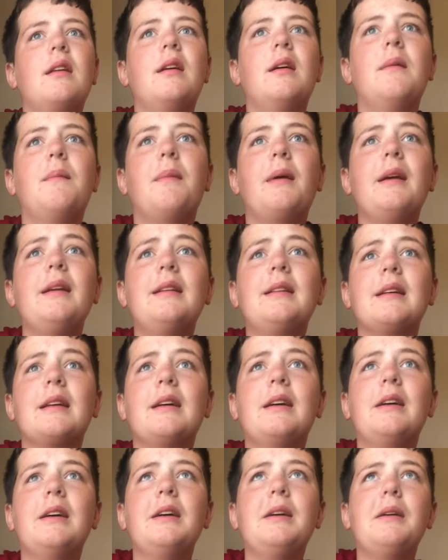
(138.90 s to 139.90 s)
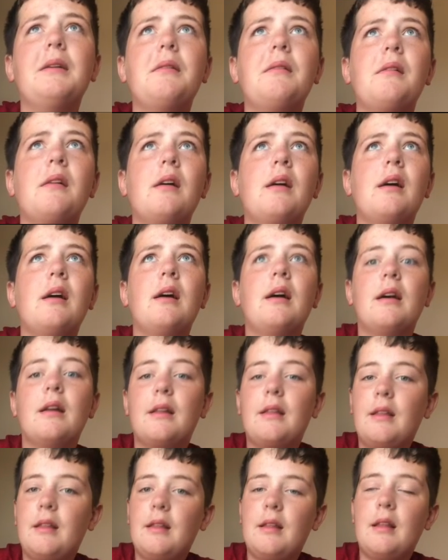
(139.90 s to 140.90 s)
basically
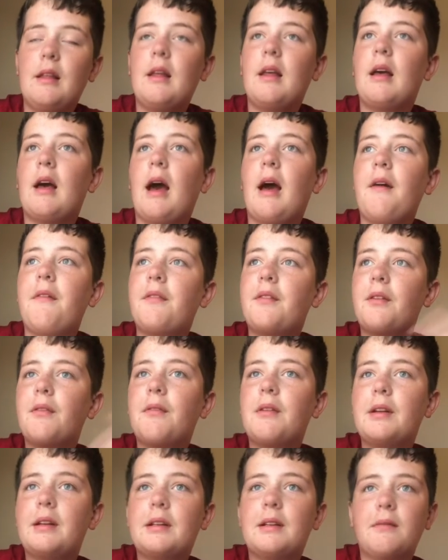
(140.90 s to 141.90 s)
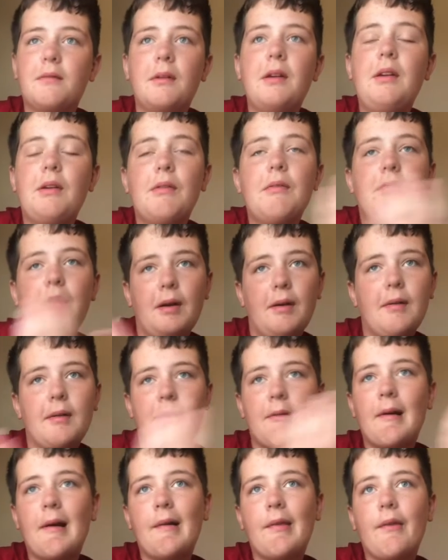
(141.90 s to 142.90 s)
after we went
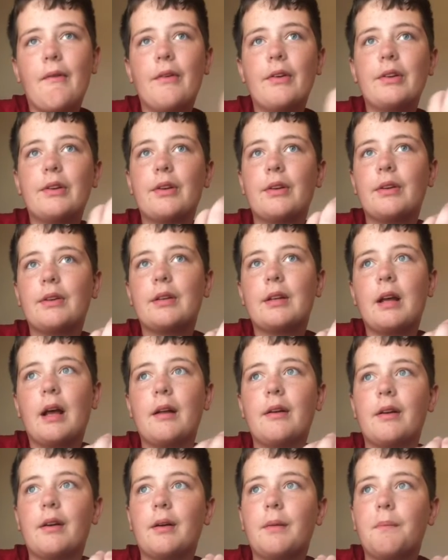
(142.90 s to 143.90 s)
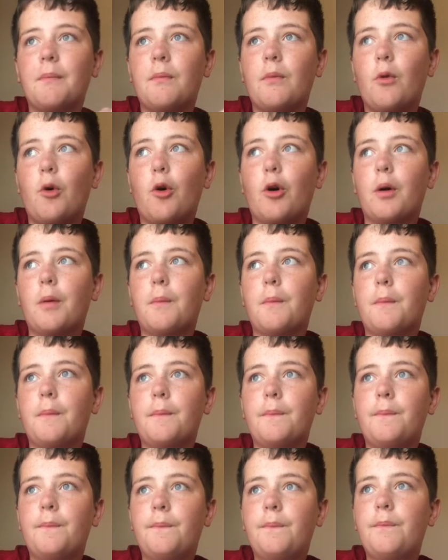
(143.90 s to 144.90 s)
around the visitor center, we
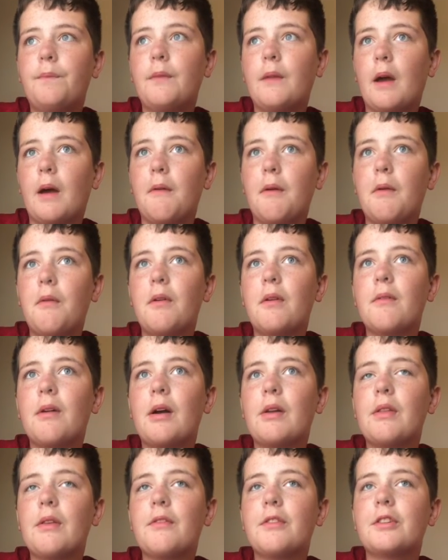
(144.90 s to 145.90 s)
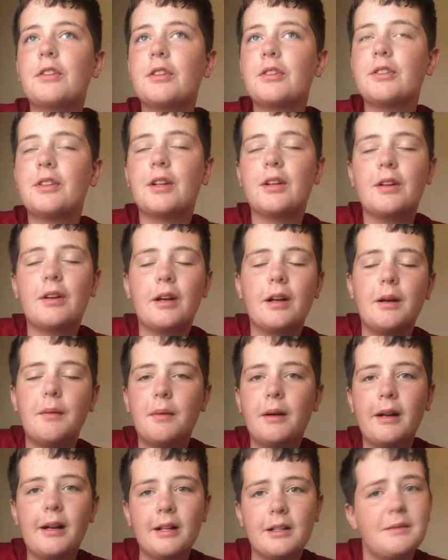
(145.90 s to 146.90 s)
went around the visitor center. I
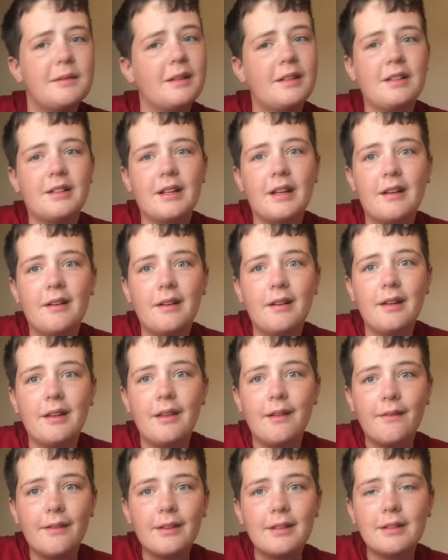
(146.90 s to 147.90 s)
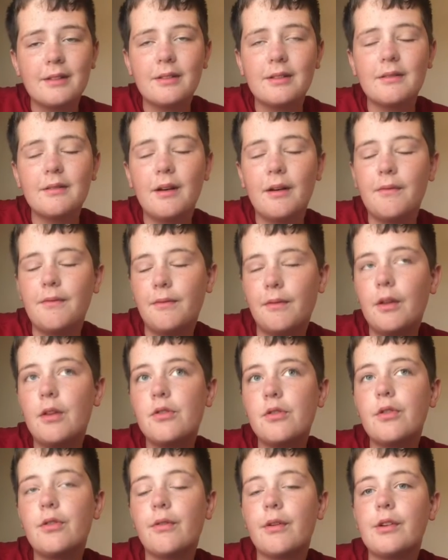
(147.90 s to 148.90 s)
completed as much as I could in the
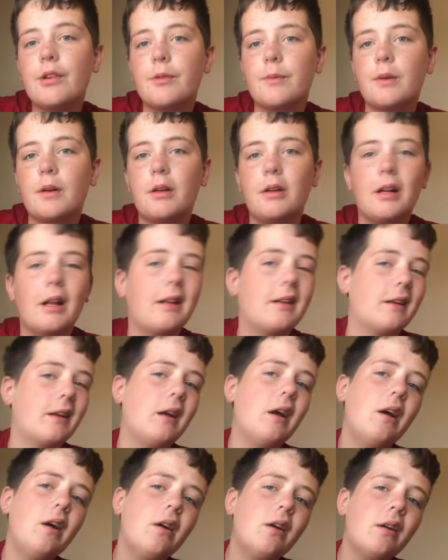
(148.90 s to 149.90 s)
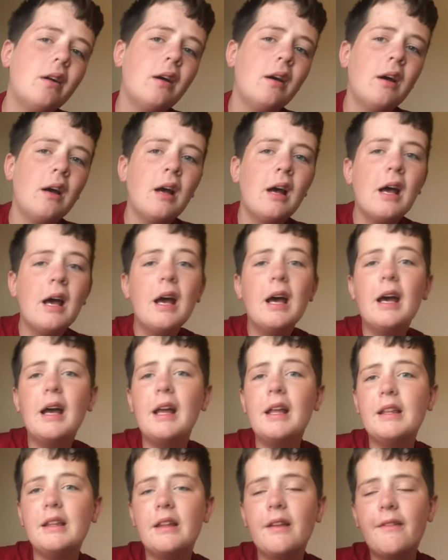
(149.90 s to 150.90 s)
Junior Ranger booklet as I could
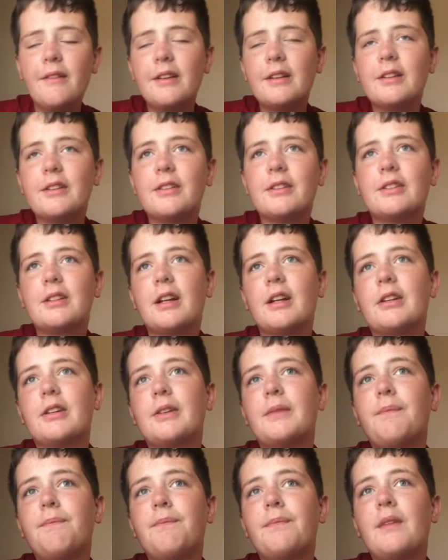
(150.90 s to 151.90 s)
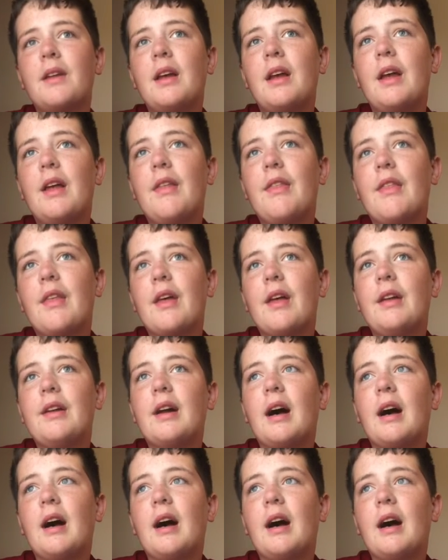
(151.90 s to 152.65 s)
in the visitor center, and then